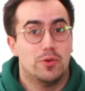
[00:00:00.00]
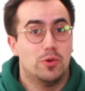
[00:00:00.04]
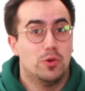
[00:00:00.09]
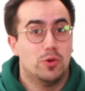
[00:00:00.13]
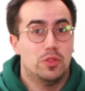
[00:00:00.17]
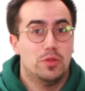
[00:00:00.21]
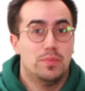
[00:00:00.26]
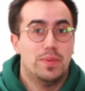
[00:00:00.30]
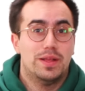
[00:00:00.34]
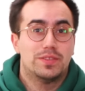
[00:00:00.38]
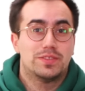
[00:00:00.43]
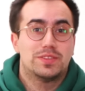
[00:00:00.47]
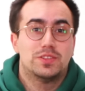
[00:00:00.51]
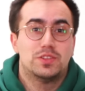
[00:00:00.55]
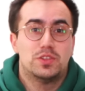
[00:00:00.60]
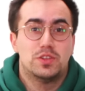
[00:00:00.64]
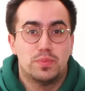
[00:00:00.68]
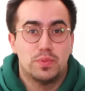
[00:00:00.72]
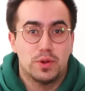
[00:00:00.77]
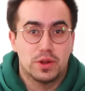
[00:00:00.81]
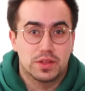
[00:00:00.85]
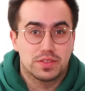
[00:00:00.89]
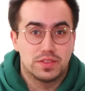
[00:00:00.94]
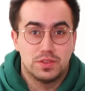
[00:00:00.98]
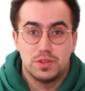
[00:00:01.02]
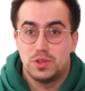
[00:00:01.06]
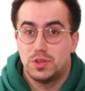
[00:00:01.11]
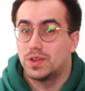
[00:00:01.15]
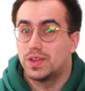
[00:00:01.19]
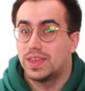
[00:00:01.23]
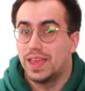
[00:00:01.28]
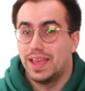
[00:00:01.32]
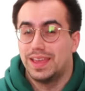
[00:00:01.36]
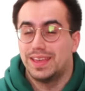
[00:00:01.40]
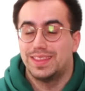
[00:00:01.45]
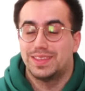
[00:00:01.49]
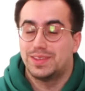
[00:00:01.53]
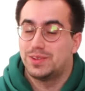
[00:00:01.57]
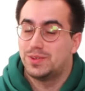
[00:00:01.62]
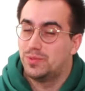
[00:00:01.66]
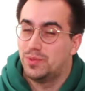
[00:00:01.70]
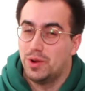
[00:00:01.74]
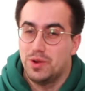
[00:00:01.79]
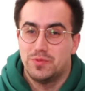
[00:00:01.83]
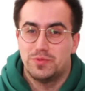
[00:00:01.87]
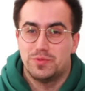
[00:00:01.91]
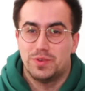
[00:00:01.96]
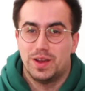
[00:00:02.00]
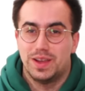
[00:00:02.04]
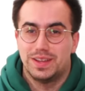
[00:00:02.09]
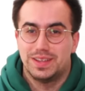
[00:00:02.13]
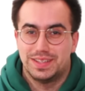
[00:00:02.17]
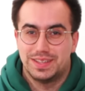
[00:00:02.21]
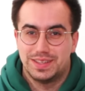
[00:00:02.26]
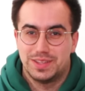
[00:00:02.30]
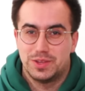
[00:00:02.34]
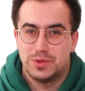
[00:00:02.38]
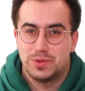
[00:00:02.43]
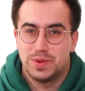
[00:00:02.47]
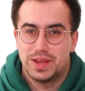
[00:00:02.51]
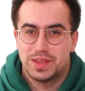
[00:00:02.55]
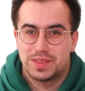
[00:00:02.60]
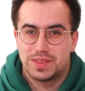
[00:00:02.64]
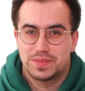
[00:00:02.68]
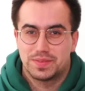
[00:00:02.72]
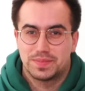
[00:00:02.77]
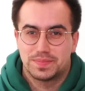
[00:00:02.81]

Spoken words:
are all the Mountain Dew products in the UK that you won't find in the US.